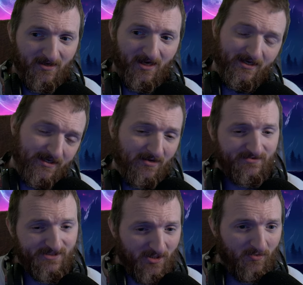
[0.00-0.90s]
and then I
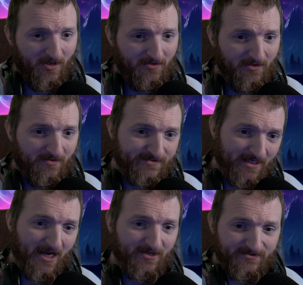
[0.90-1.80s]
was like, well, I was
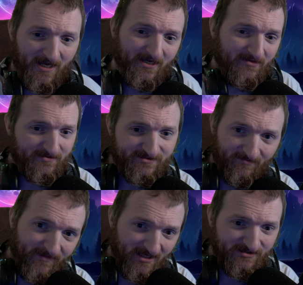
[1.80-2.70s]
like, I could take some
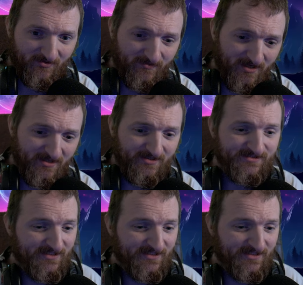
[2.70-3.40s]
things from this,